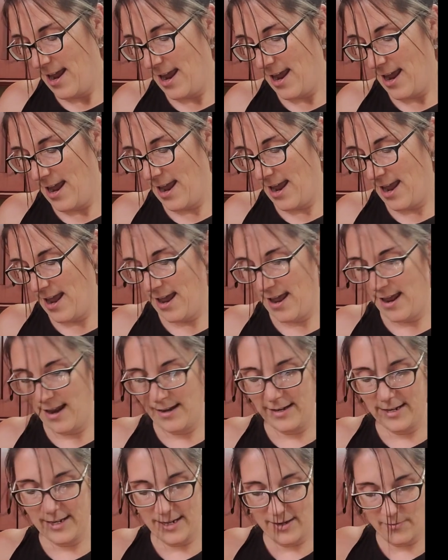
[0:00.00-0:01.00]

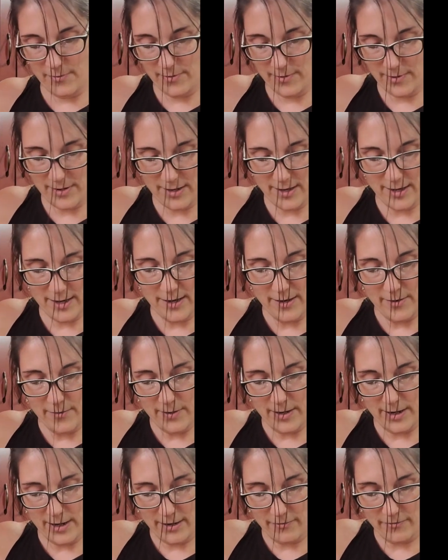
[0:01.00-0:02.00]
And
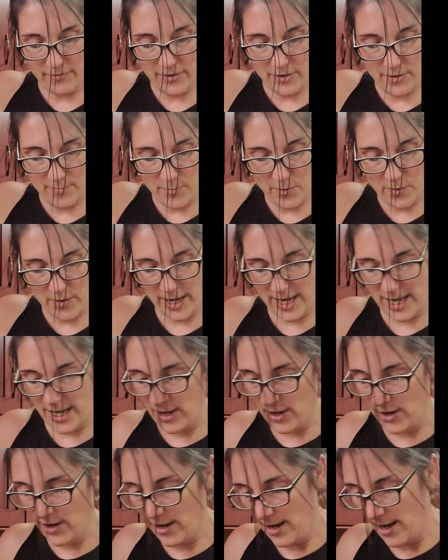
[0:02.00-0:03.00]
we got a few more
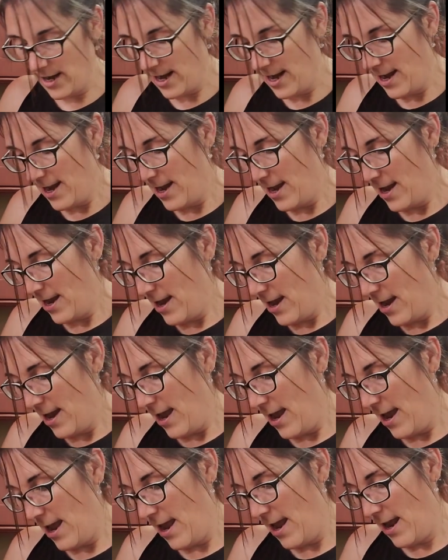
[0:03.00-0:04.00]
here.
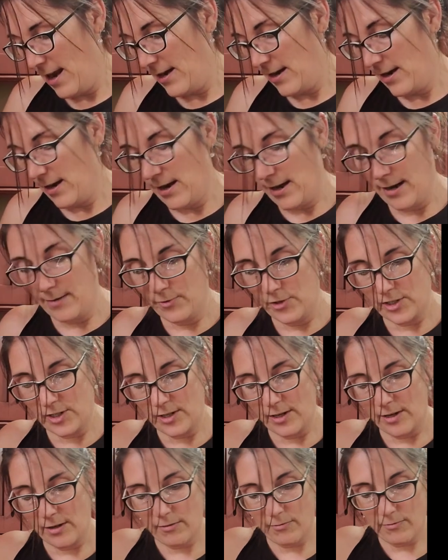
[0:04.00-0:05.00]
And I'm just
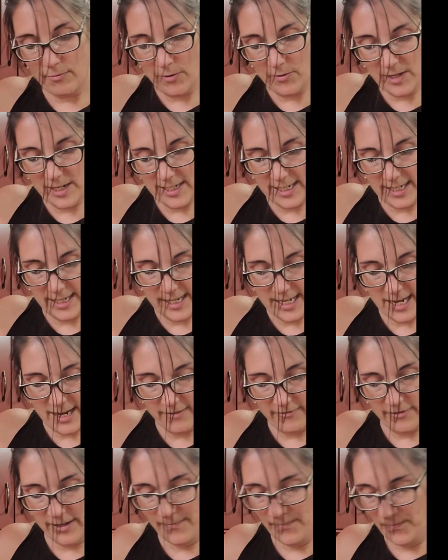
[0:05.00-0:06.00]
going to throw these in the
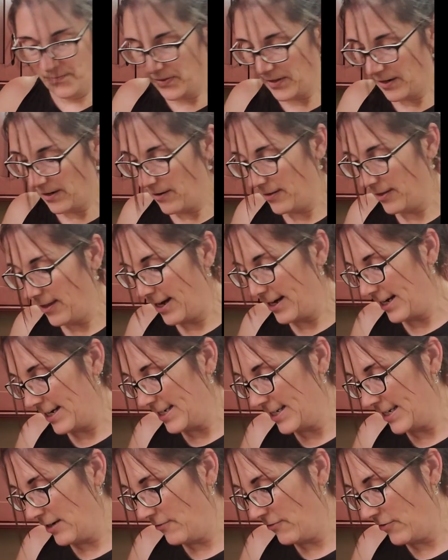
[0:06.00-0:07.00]
oven, like I
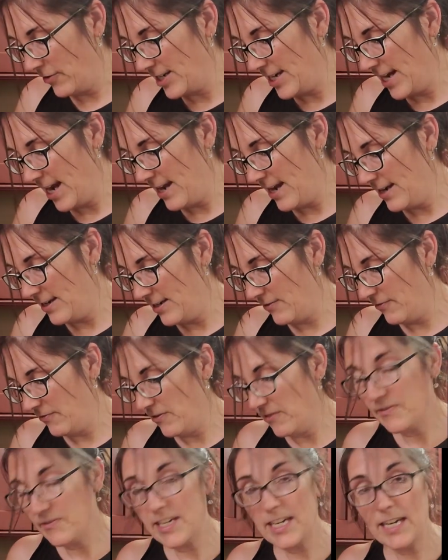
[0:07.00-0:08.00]
said, for 10 to
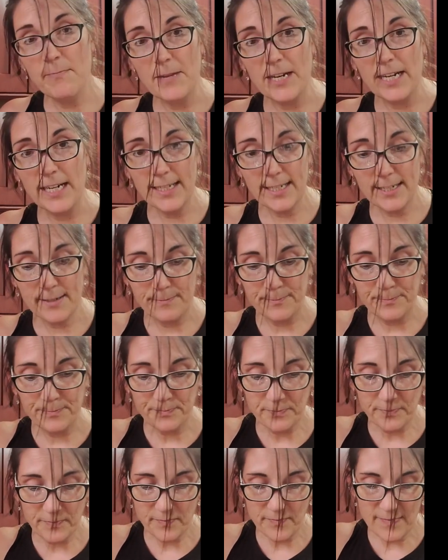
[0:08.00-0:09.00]
15 minutes.
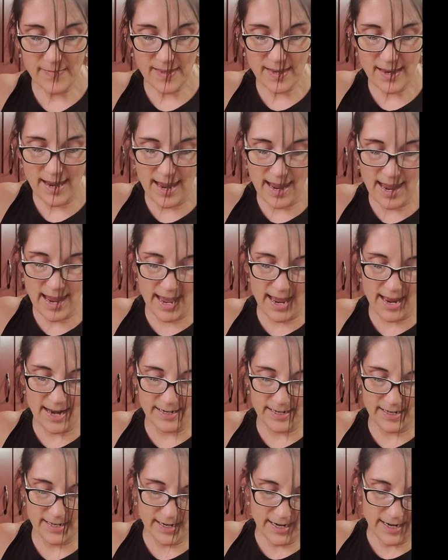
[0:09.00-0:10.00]

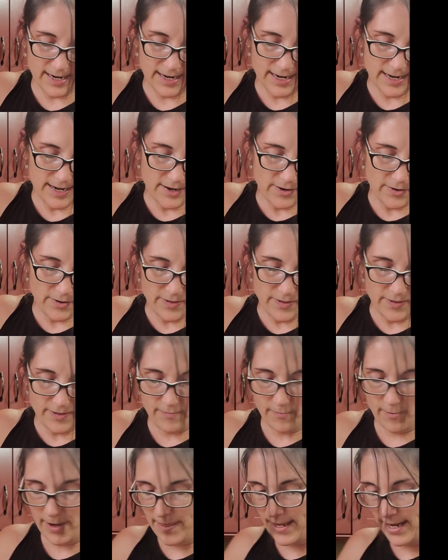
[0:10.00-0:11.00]
And
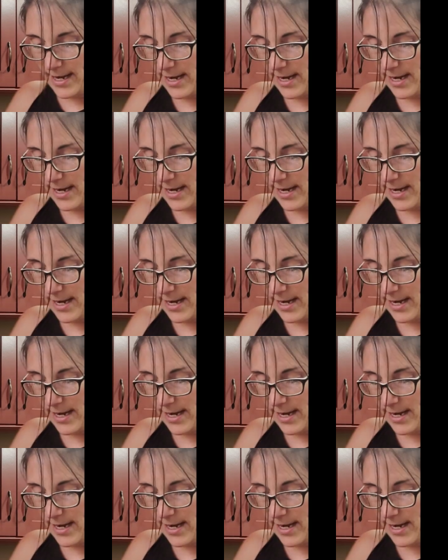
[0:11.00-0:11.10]
when they